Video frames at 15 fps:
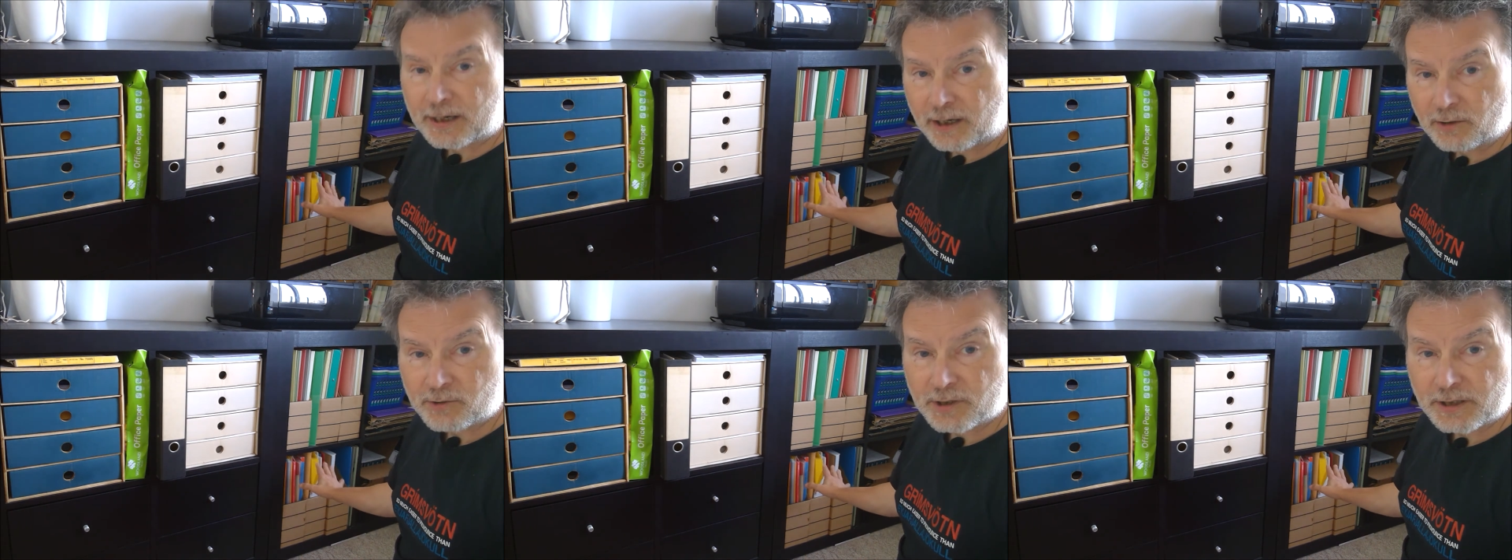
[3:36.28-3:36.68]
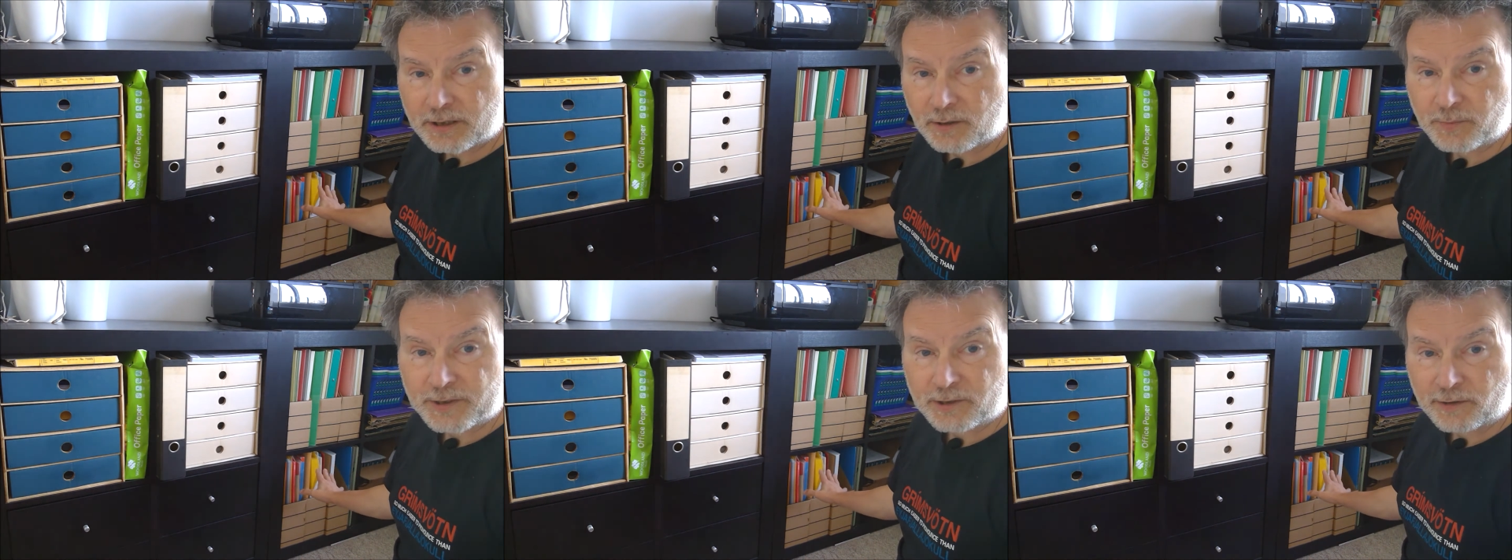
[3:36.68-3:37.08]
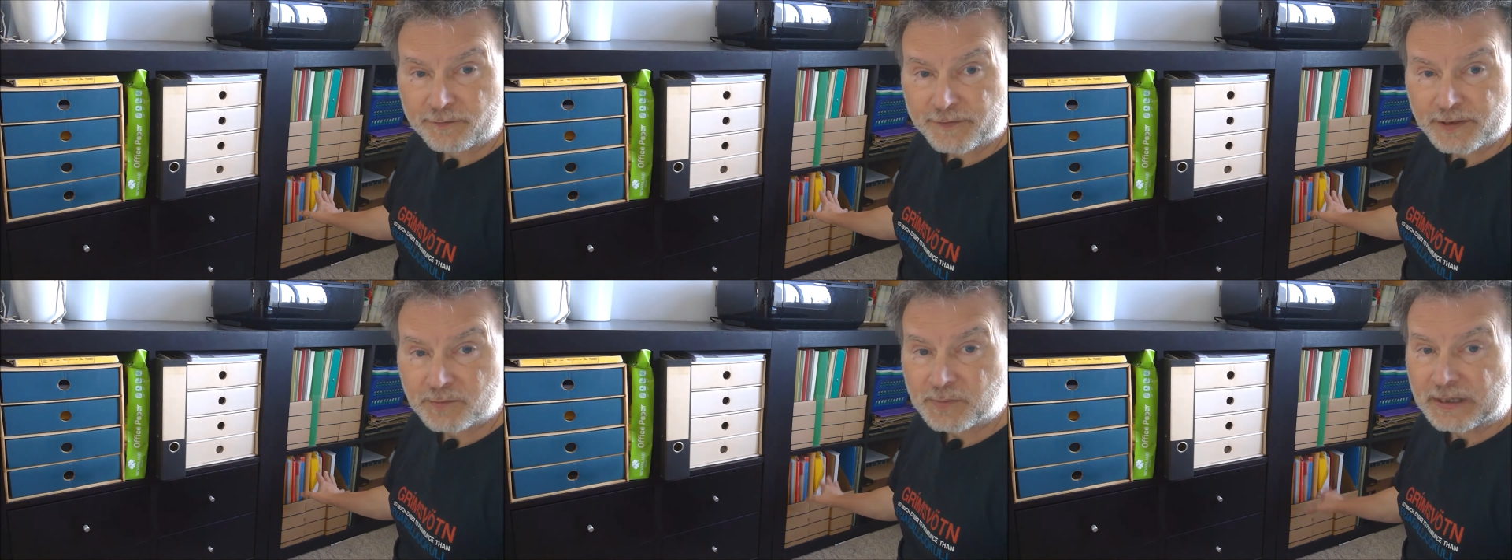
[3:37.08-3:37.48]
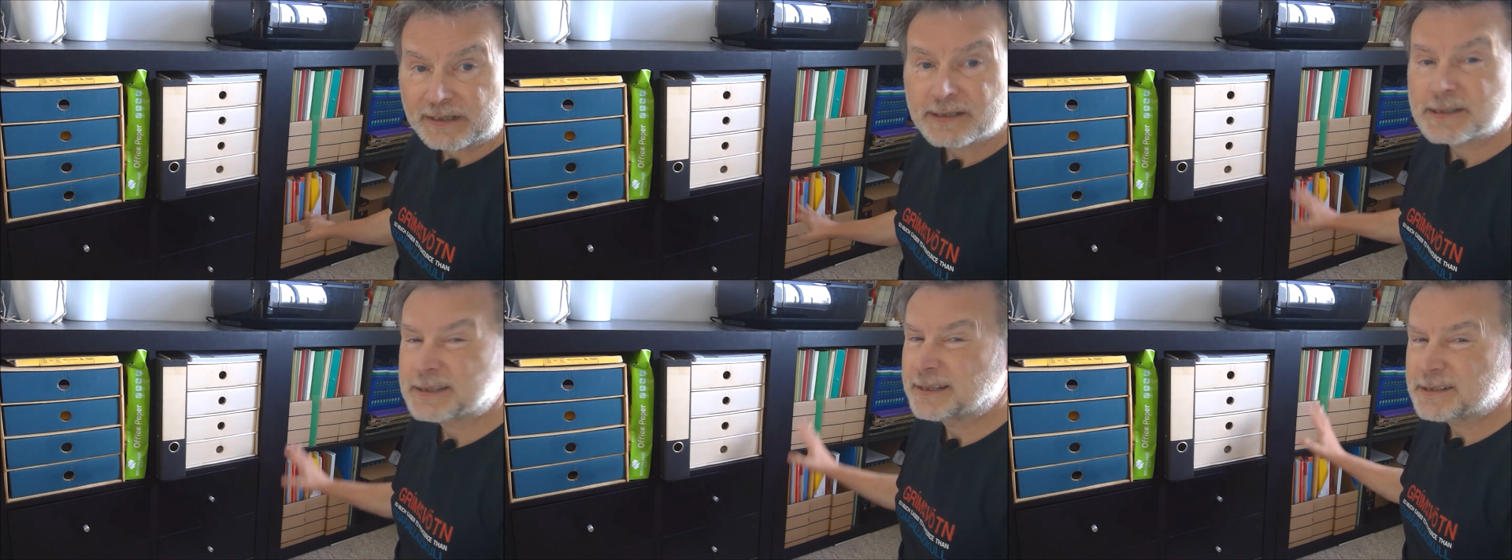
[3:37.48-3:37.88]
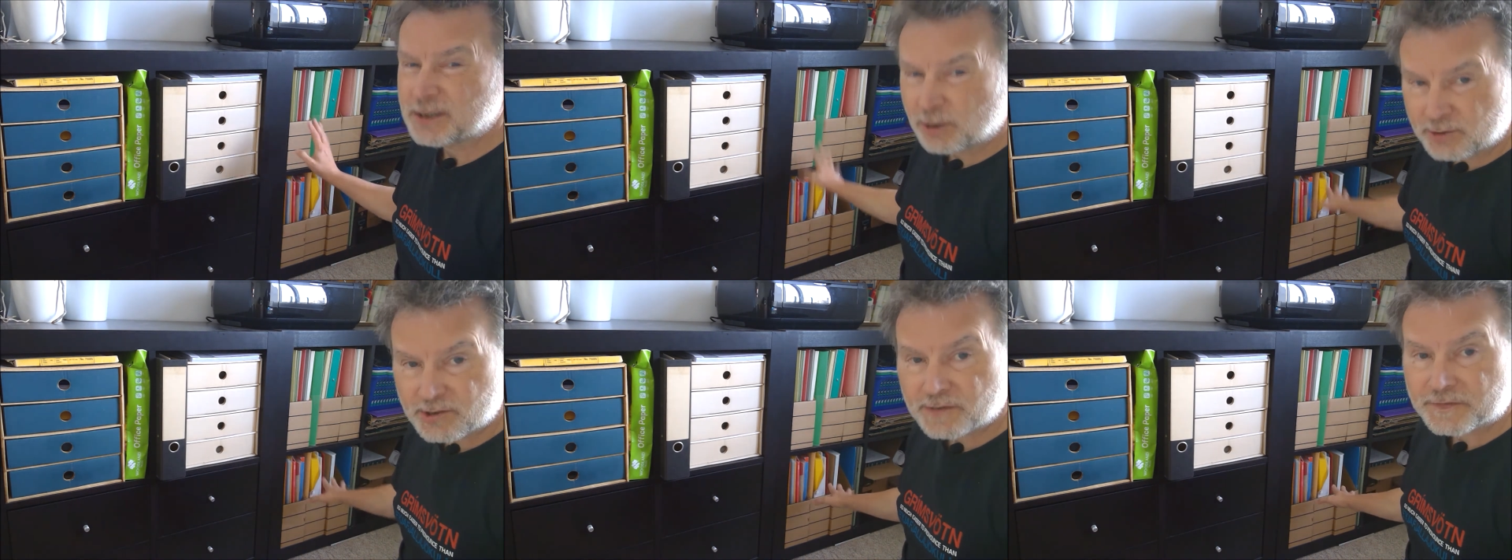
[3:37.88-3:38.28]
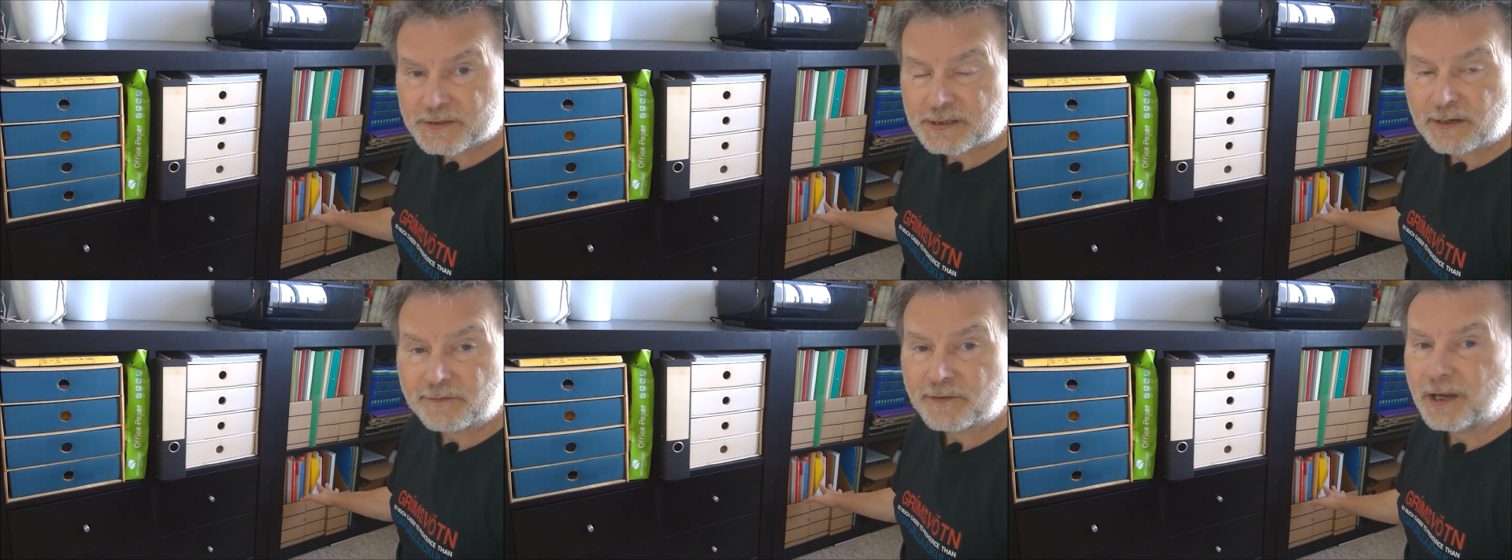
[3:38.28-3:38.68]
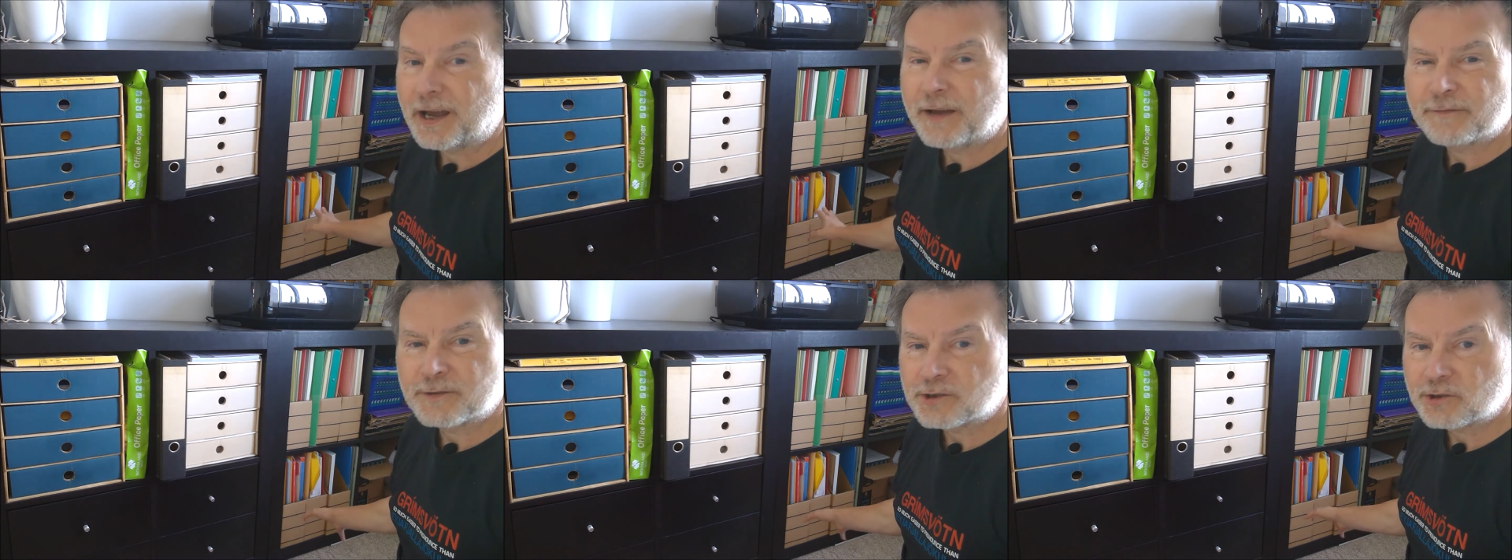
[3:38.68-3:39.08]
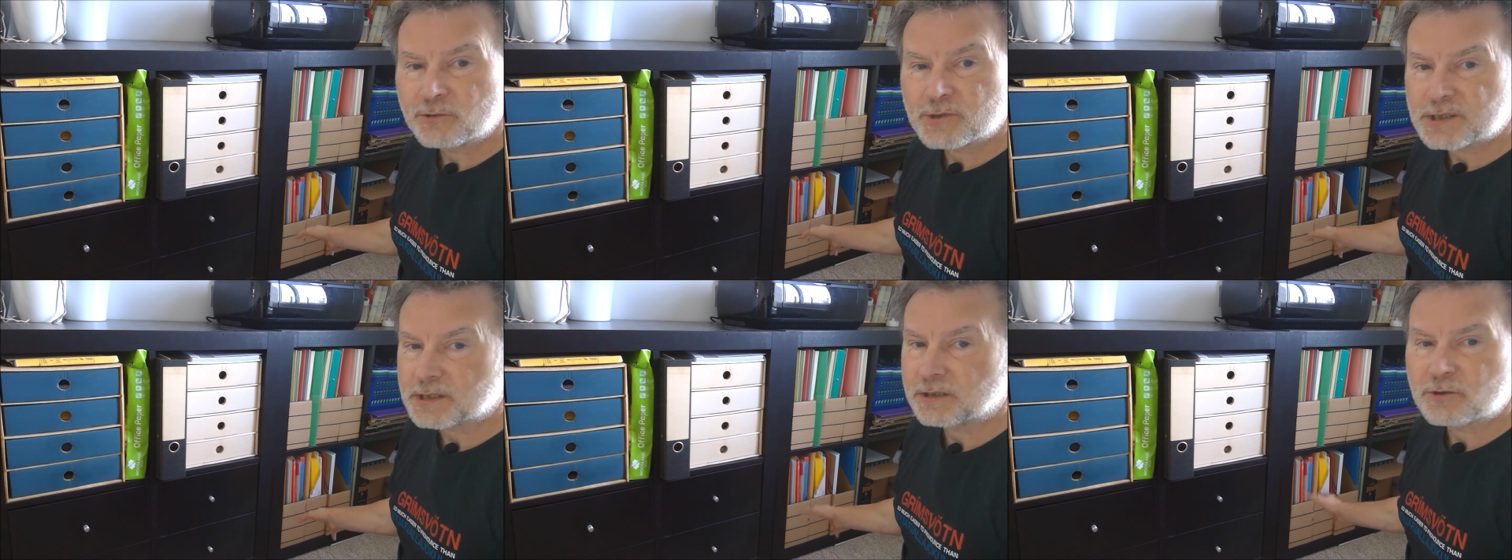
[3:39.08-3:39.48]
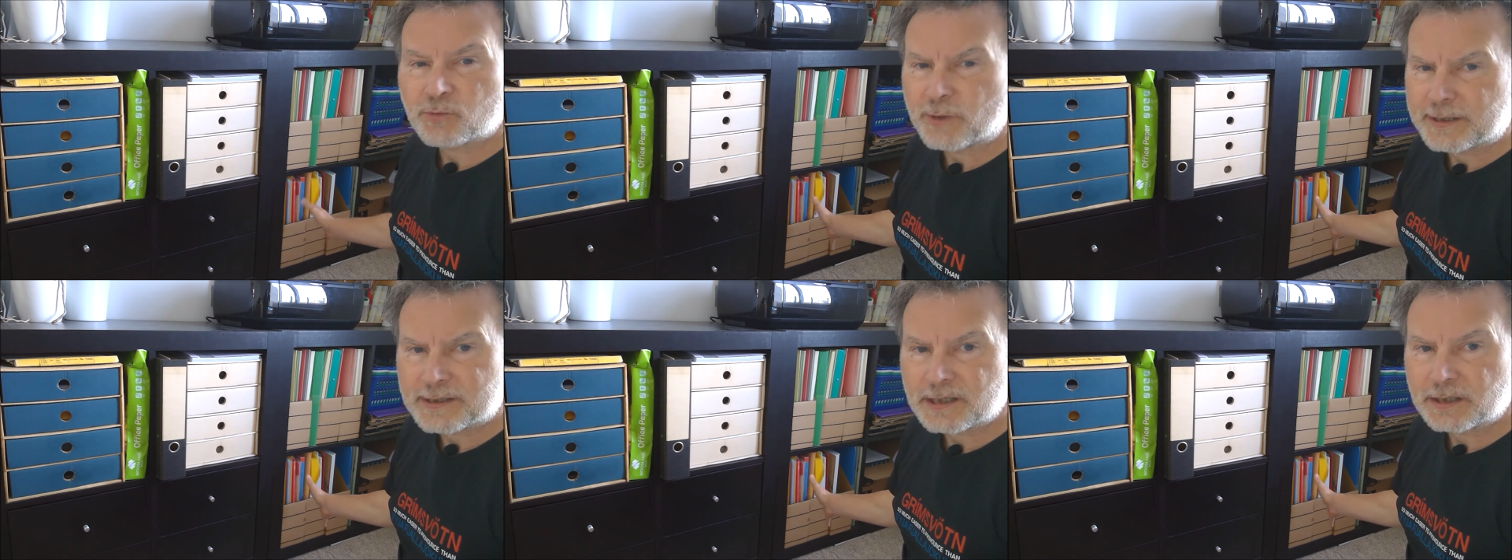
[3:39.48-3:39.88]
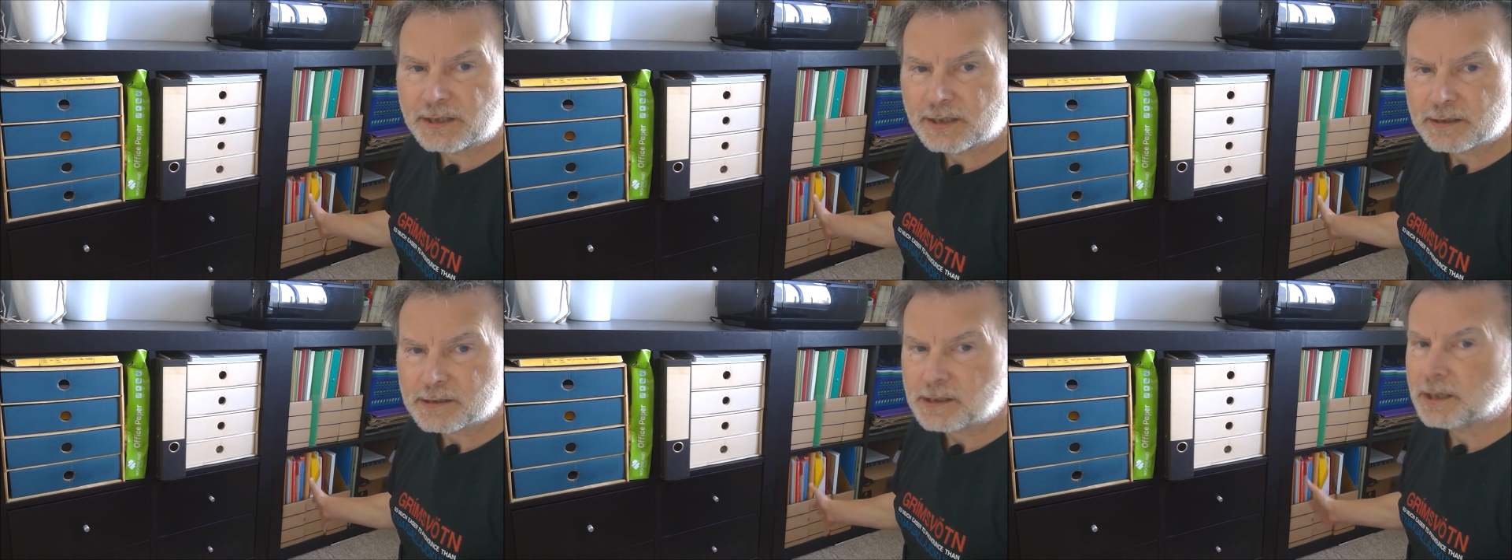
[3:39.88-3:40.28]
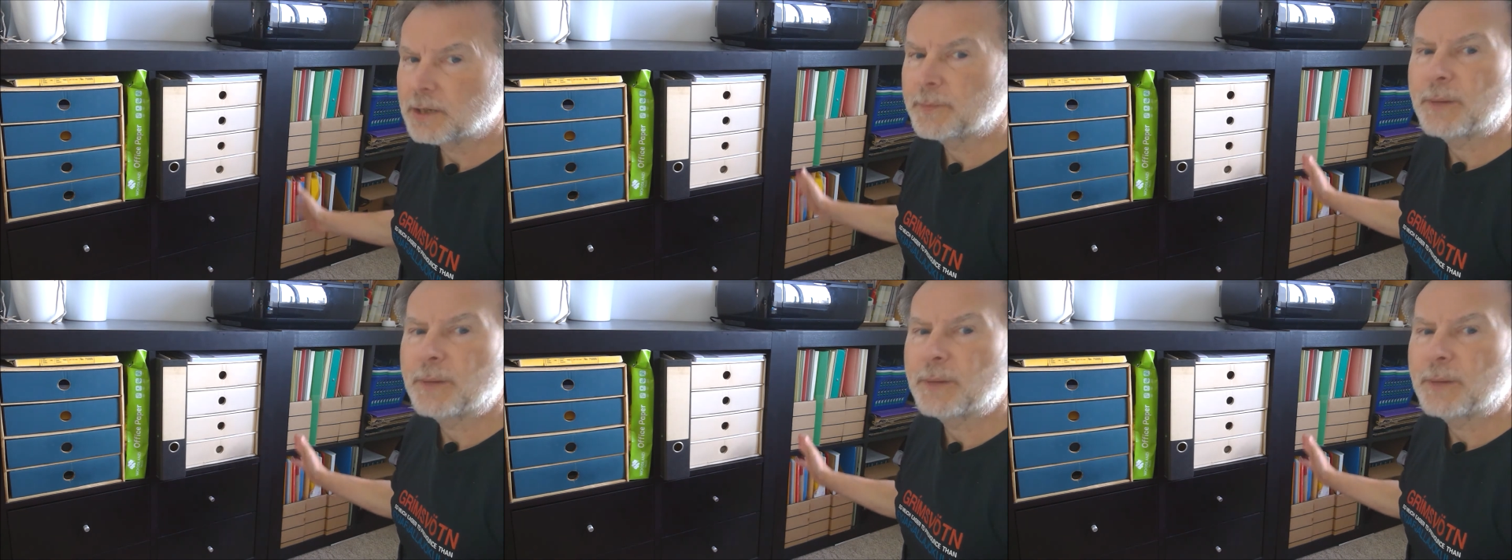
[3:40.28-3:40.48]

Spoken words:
out a little bit of it because there's lots of stuff I haven't used in 20 years and I'm